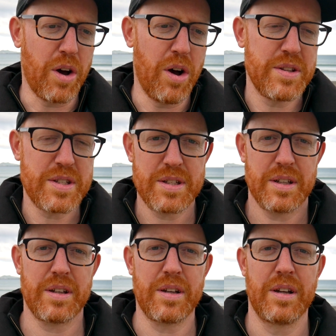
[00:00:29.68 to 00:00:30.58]

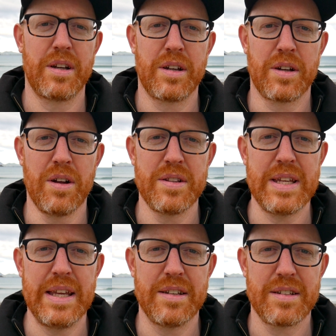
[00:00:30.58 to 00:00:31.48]
constant
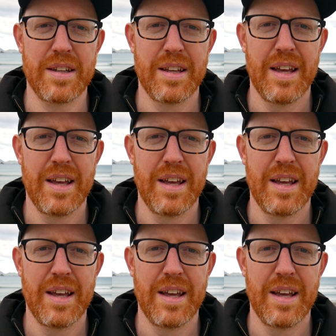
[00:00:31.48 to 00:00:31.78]
content